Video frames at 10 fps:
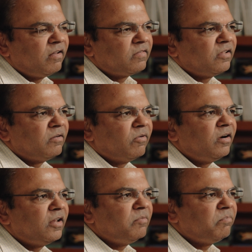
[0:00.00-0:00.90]
also
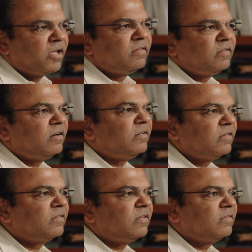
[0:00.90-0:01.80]
involved in pathogen
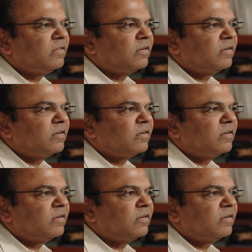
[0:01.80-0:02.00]
resistance